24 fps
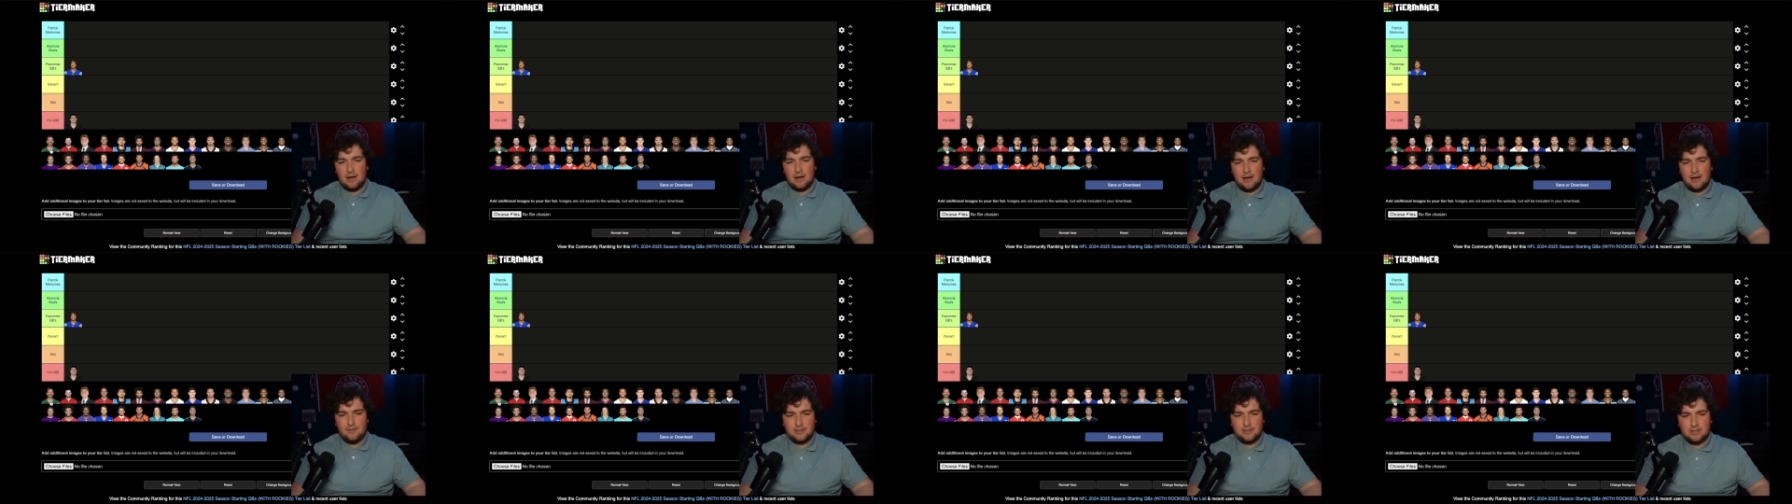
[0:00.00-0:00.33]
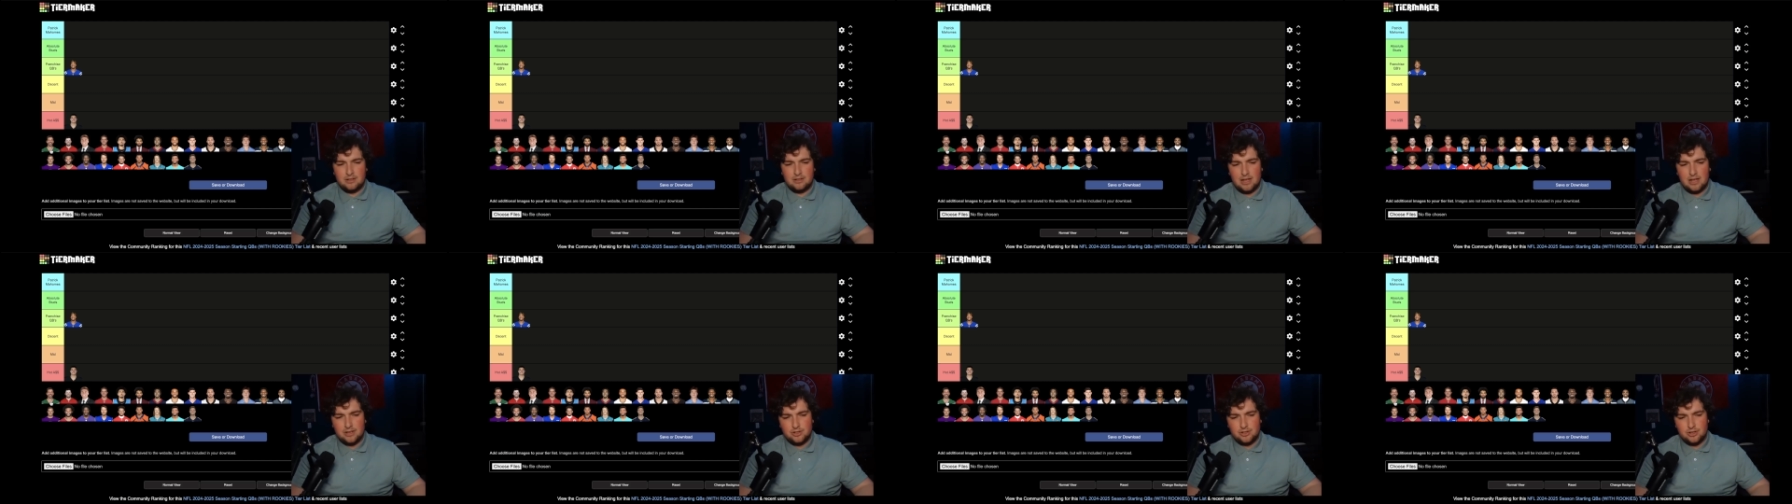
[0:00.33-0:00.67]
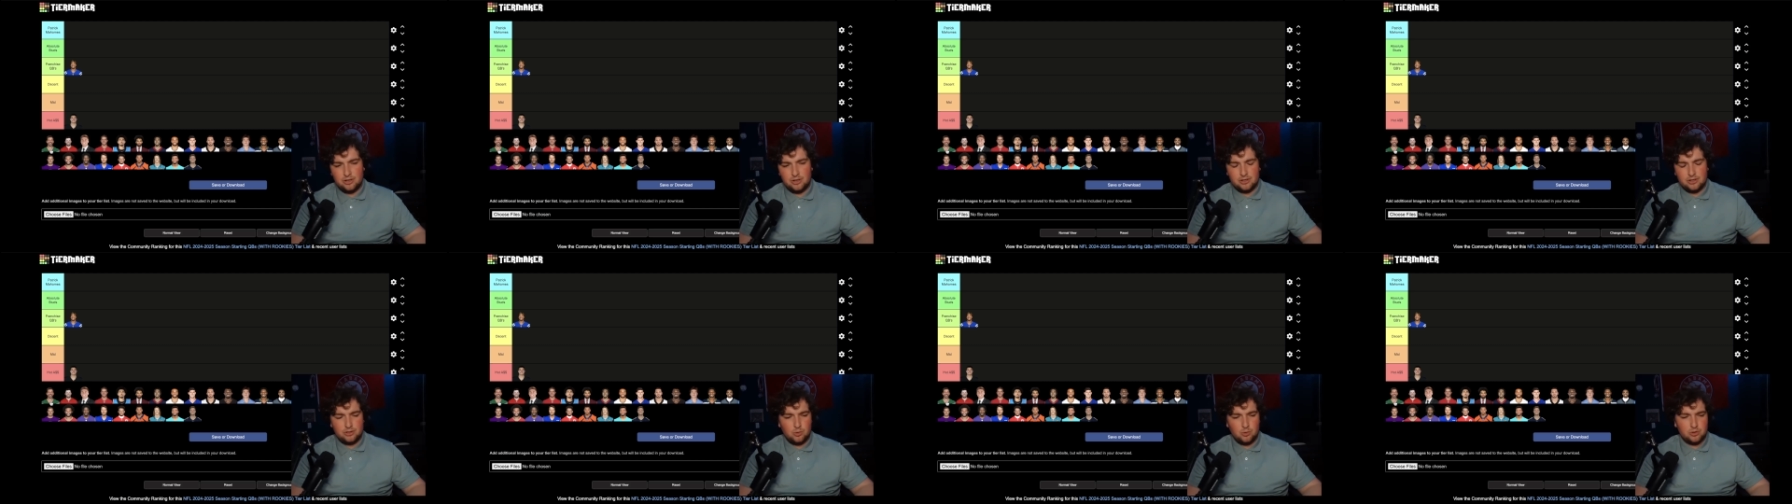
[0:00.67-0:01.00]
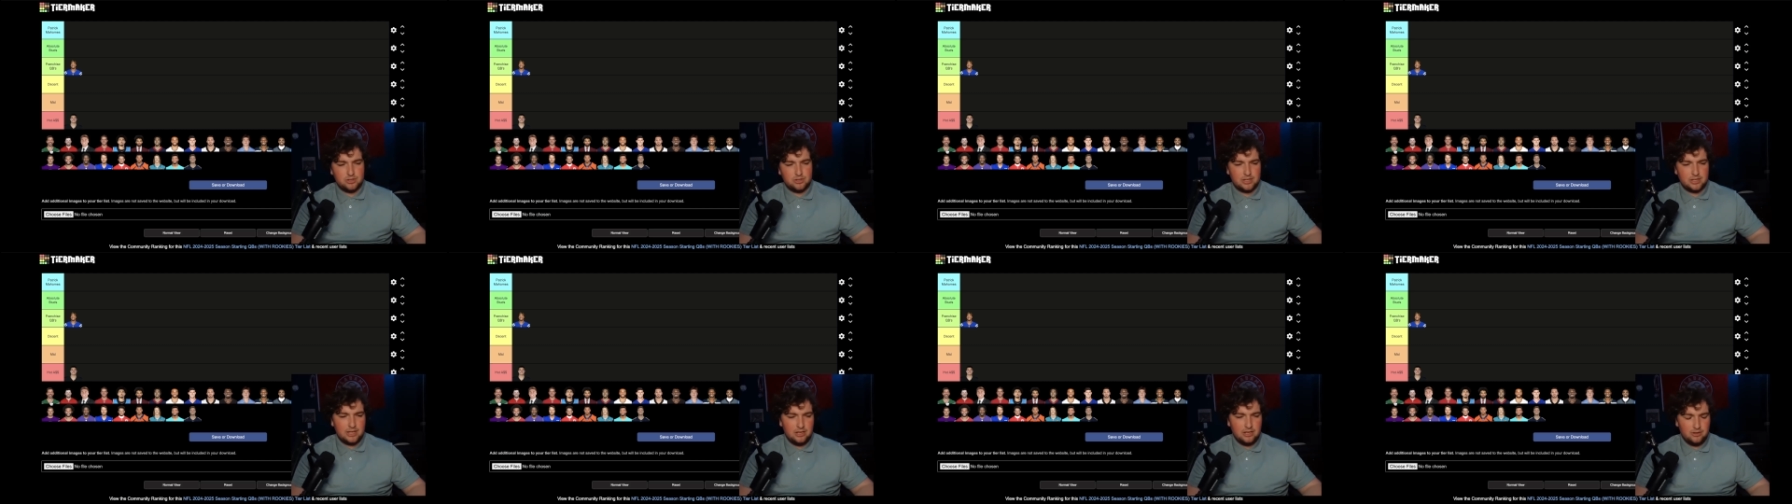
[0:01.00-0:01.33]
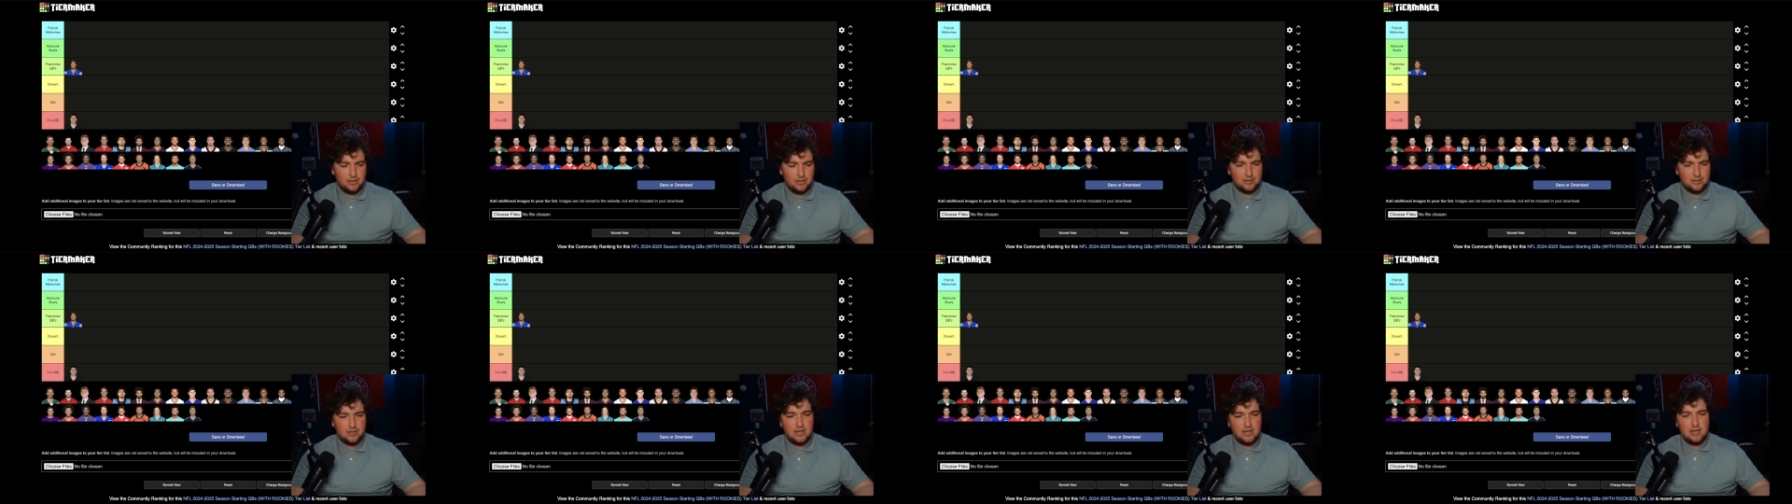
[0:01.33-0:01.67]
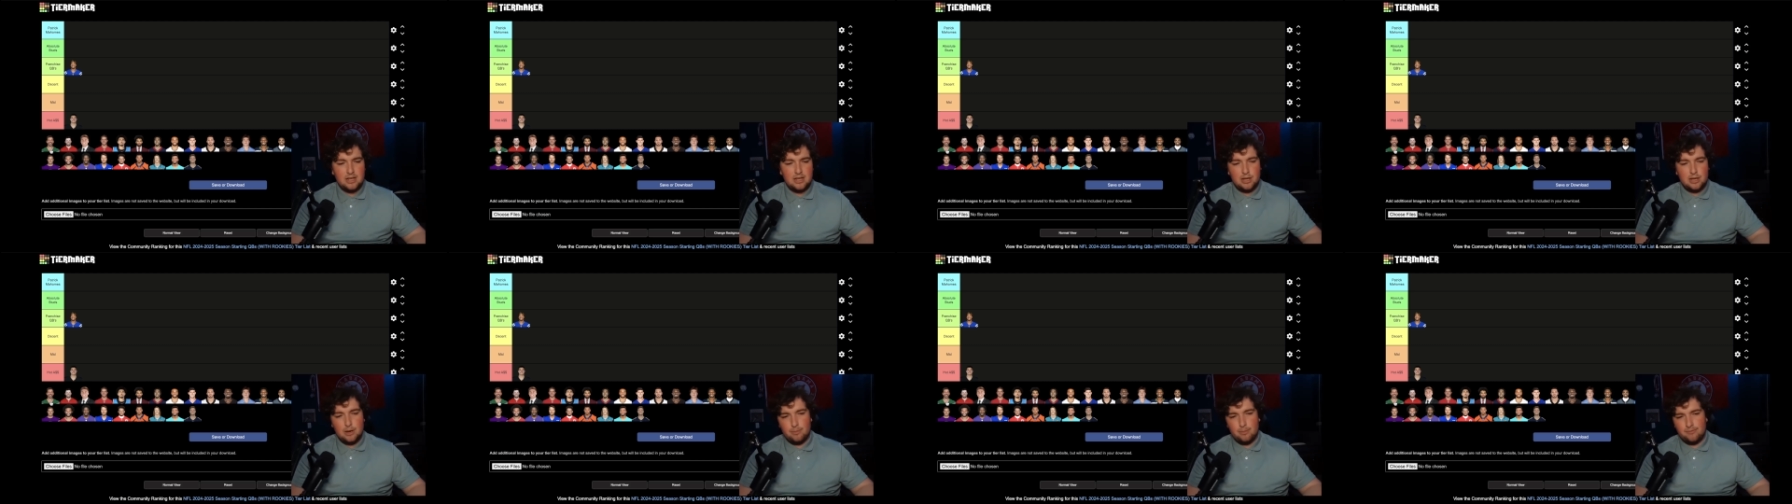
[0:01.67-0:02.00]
Obviously, last year he tore his Achilles. The year